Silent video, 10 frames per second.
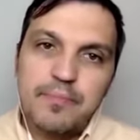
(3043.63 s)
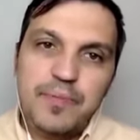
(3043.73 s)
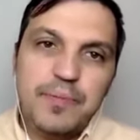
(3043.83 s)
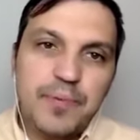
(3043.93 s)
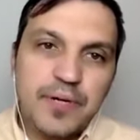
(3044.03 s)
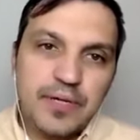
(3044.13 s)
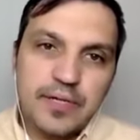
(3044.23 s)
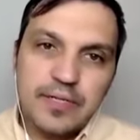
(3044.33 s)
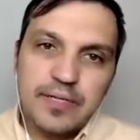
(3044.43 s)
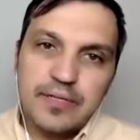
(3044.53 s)
people
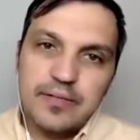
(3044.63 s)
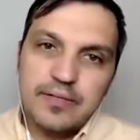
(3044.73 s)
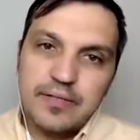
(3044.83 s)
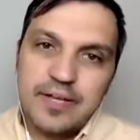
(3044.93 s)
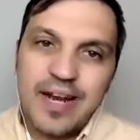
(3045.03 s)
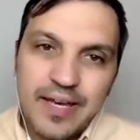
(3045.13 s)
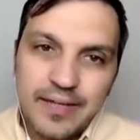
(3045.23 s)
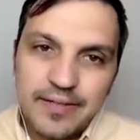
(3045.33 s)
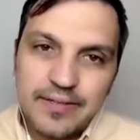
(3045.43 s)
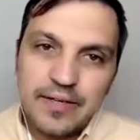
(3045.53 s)
and the
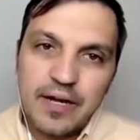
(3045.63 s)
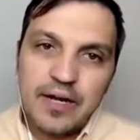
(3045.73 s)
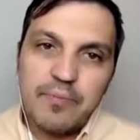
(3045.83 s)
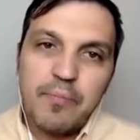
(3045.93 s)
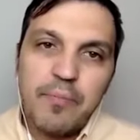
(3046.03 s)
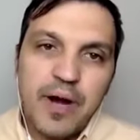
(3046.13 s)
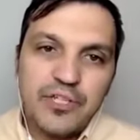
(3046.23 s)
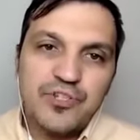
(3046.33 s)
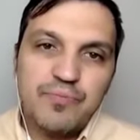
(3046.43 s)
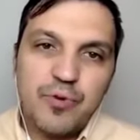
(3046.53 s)
clients are
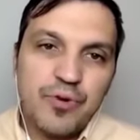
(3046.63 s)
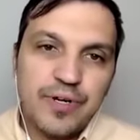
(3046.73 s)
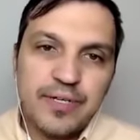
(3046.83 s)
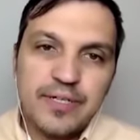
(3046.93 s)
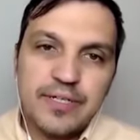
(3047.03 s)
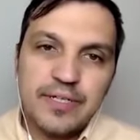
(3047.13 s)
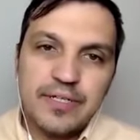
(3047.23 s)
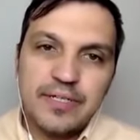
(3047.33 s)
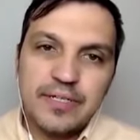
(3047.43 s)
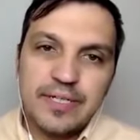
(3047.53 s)
much more
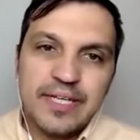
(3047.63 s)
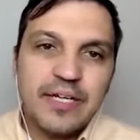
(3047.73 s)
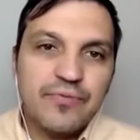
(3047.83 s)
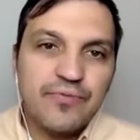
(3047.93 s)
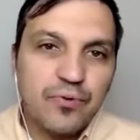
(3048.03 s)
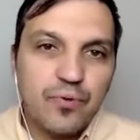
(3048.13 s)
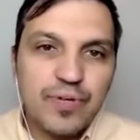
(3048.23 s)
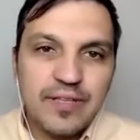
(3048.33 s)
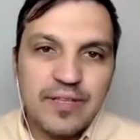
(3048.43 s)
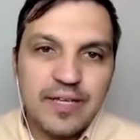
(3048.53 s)
uh, careful
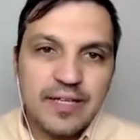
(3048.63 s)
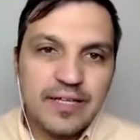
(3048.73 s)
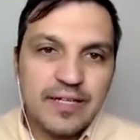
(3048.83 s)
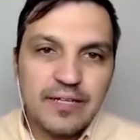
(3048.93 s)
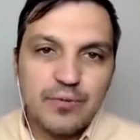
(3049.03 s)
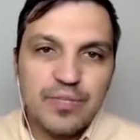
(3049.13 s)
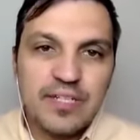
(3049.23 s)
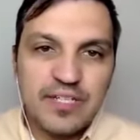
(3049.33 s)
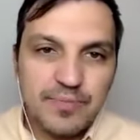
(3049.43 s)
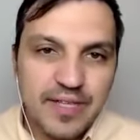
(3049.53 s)
with their uh, with
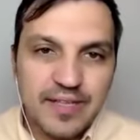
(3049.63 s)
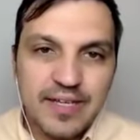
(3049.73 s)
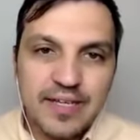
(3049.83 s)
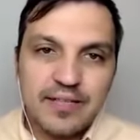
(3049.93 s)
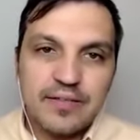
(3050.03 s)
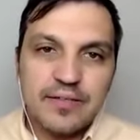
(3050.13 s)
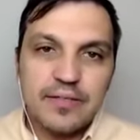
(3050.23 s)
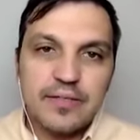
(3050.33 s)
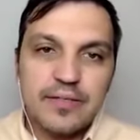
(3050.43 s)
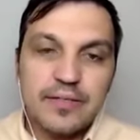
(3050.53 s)
their spending and
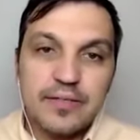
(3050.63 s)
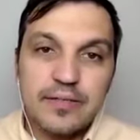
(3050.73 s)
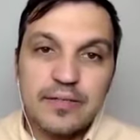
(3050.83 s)
the the,